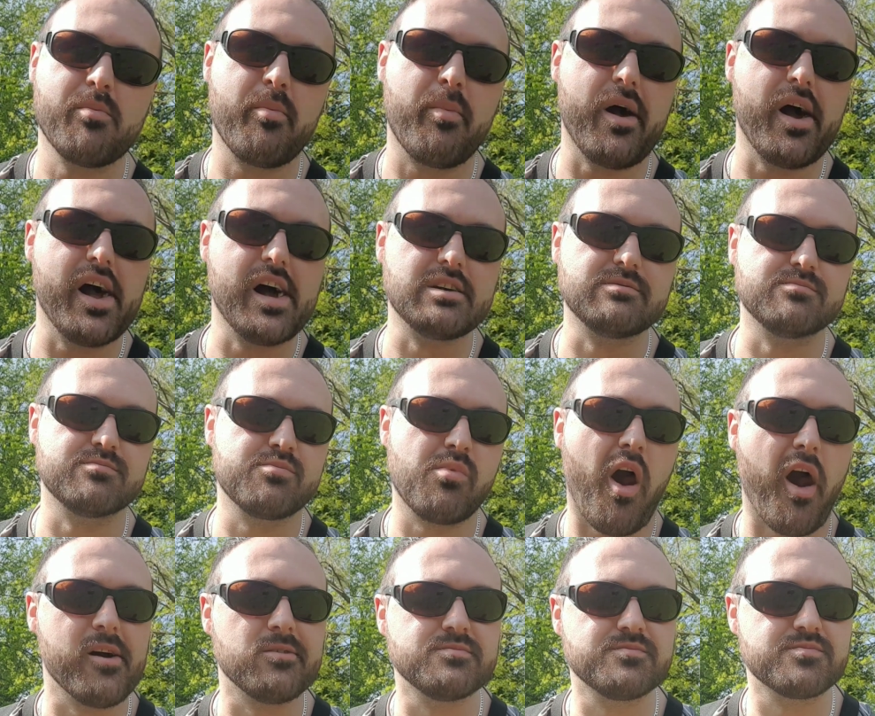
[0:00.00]
But
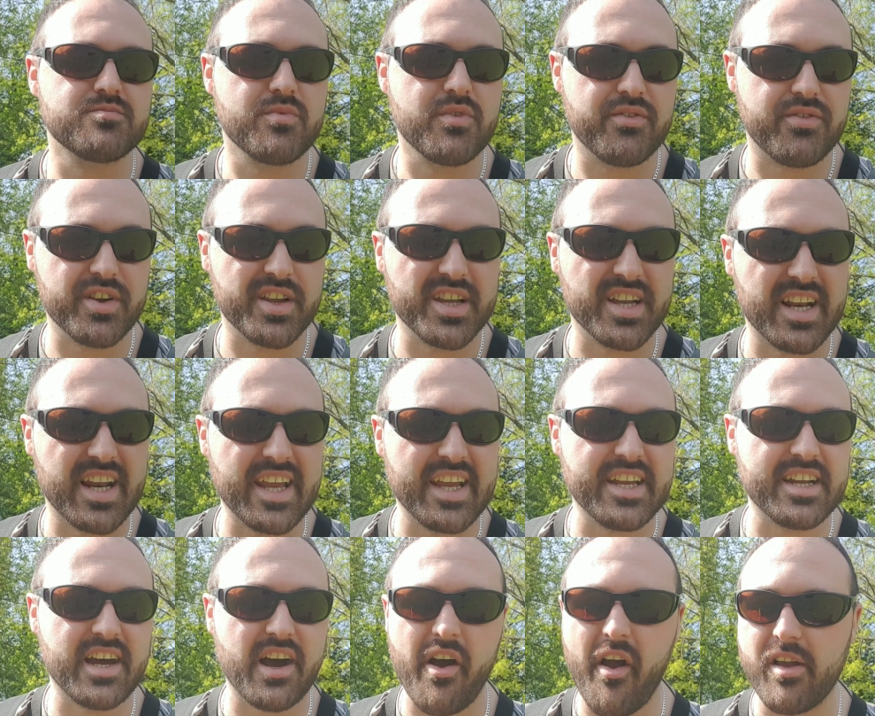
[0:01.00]
for your
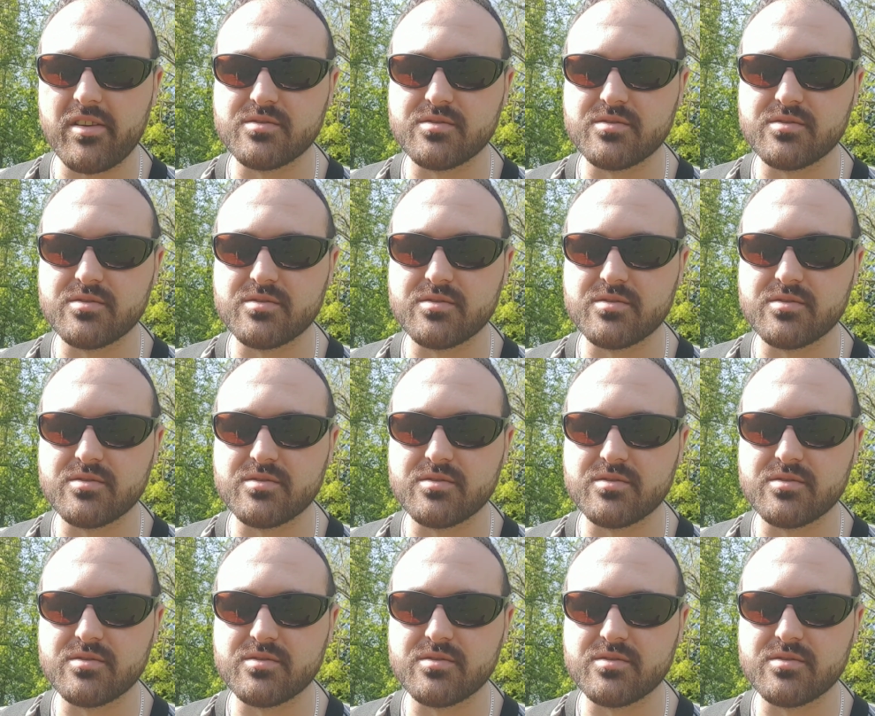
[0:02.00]
leader,